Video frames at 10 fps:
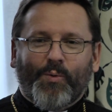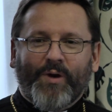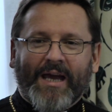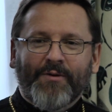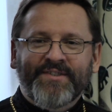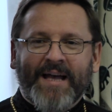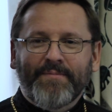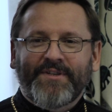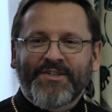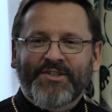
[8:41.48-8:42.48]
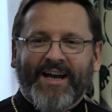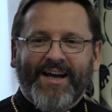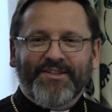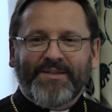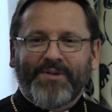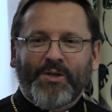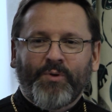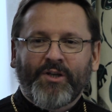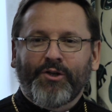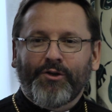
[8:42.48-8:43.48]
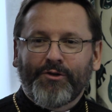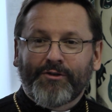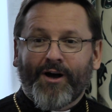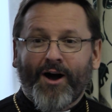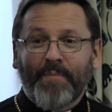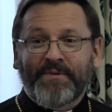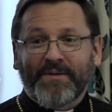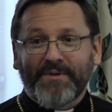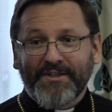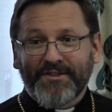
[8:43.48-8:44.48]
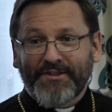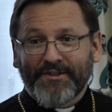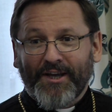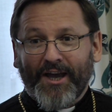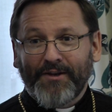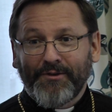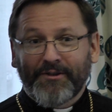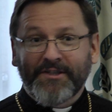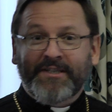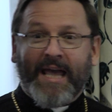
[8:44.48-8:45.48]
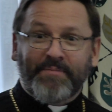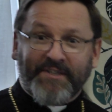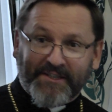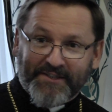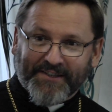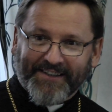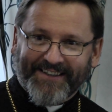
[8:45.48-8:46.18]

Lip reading: We have some discussion between Euro-optimists and Euro-skeptics.